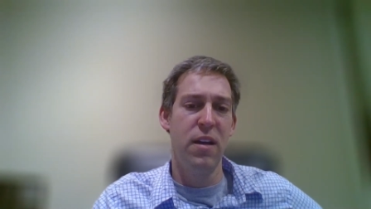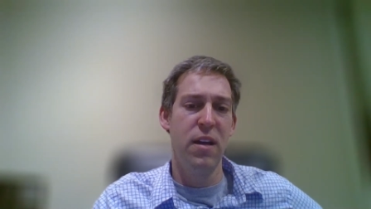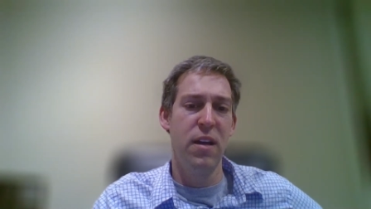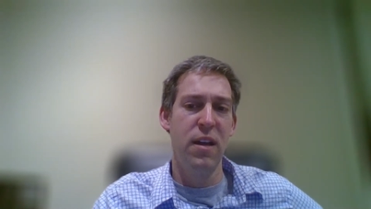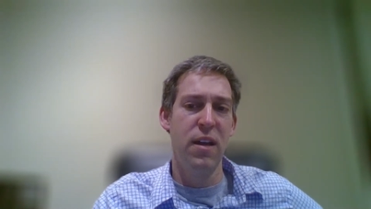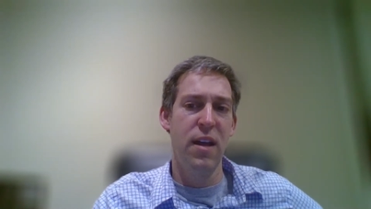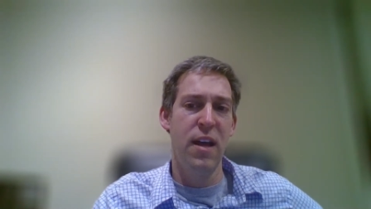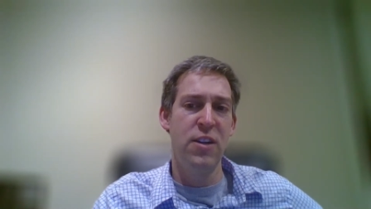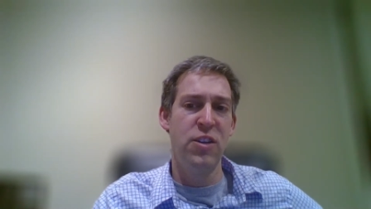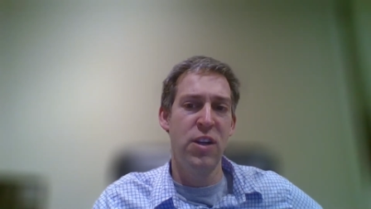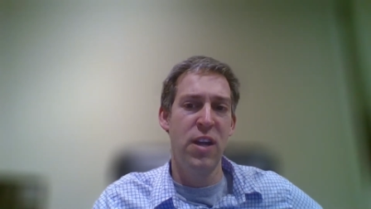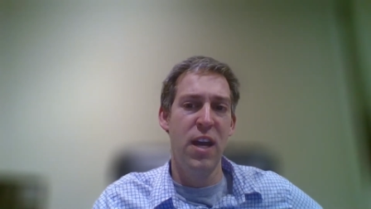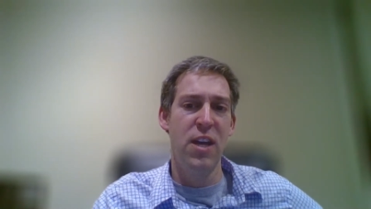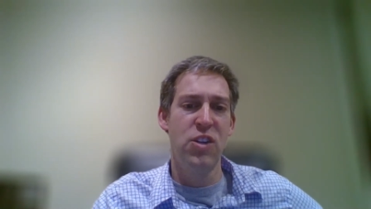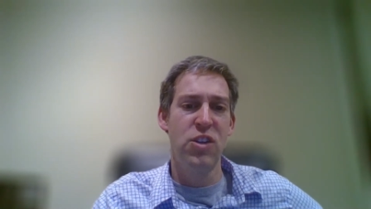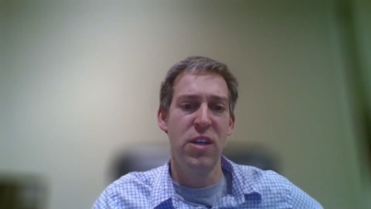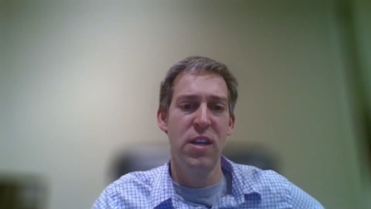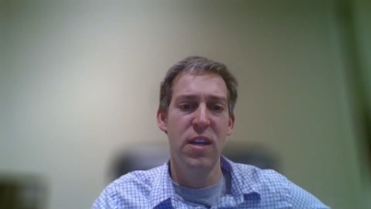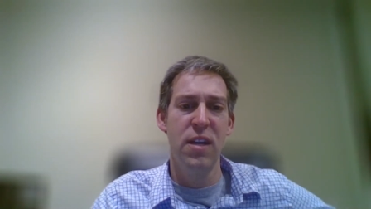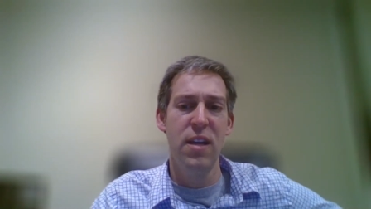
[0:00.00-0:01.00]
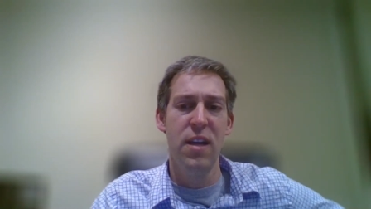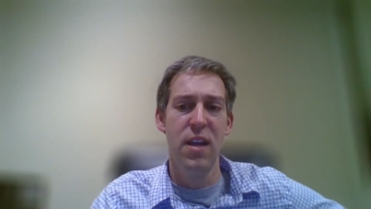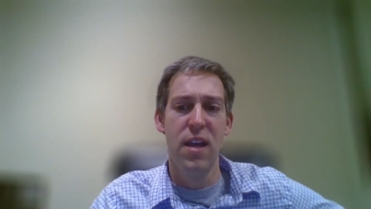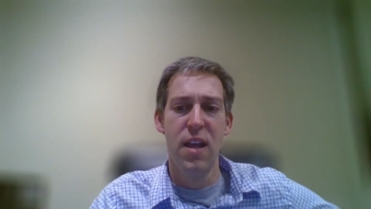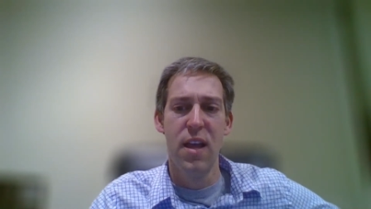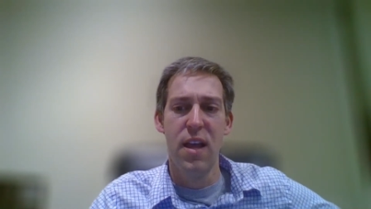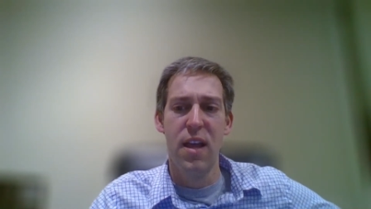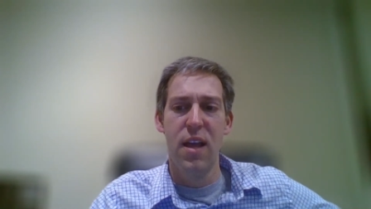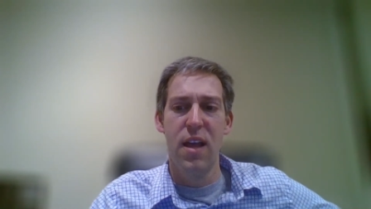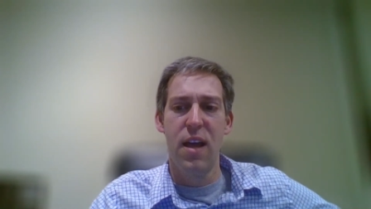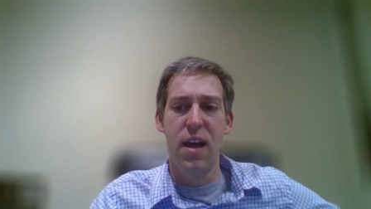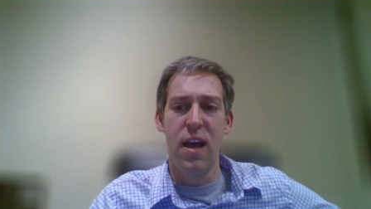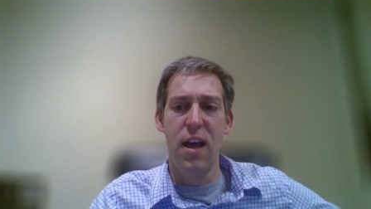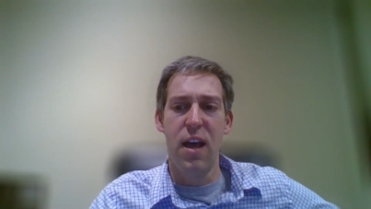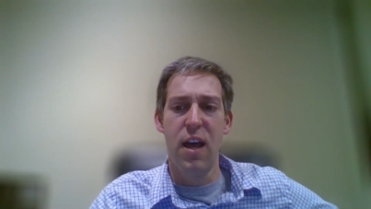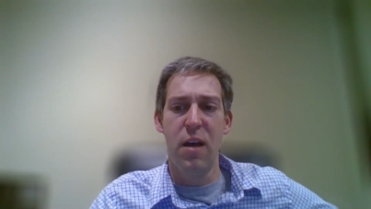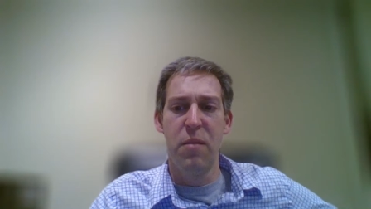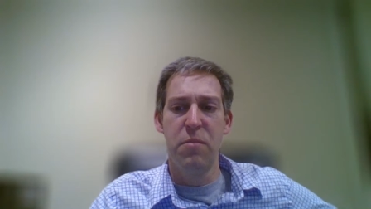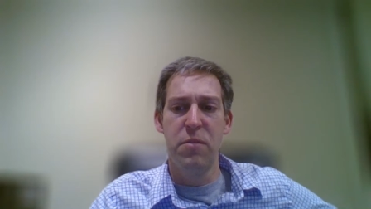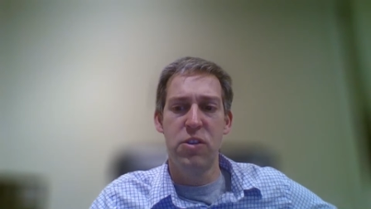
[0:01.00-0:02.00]
Education.
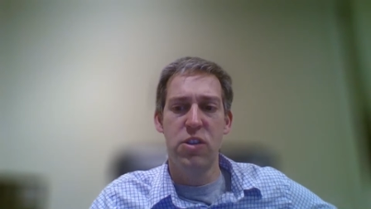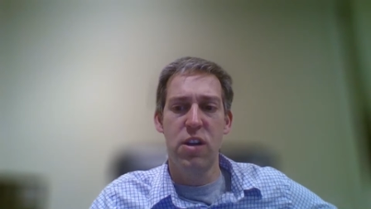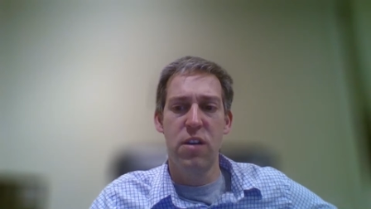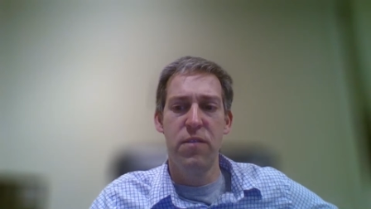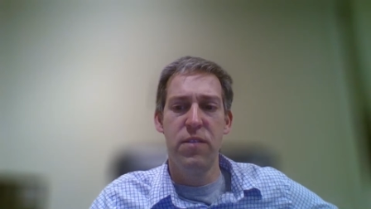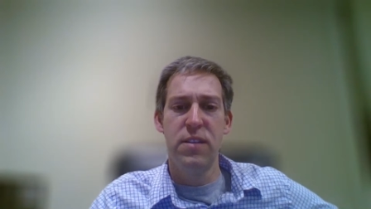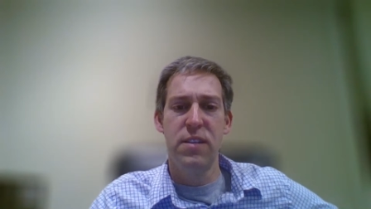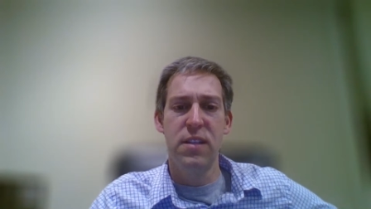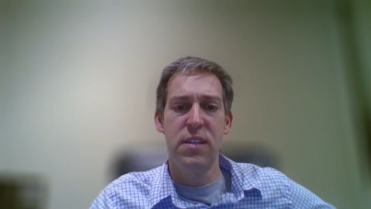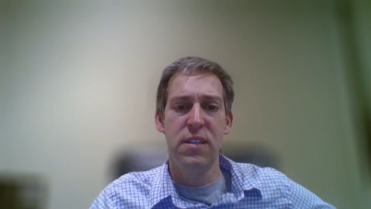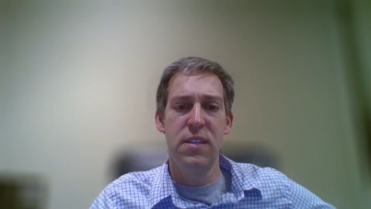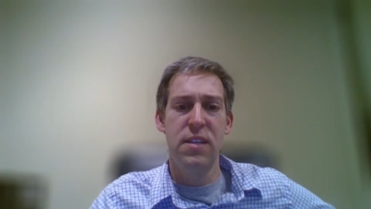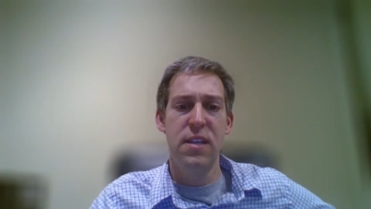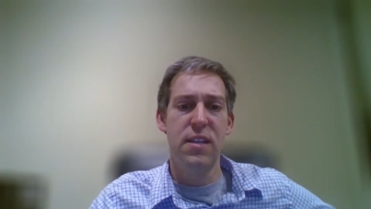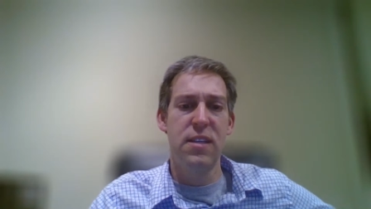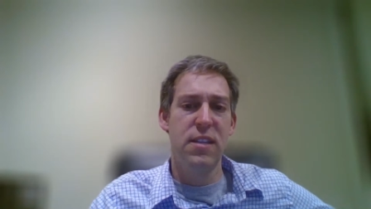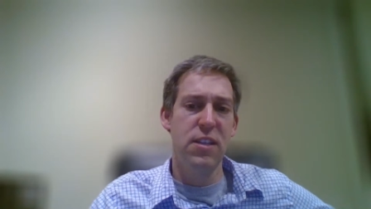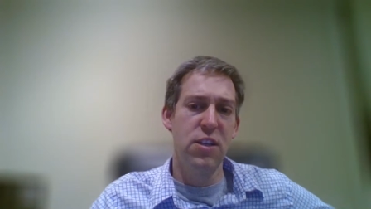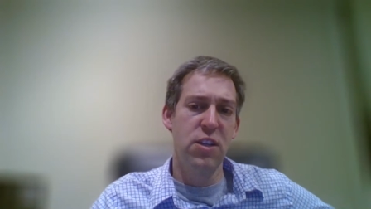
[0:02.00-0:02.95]
Services this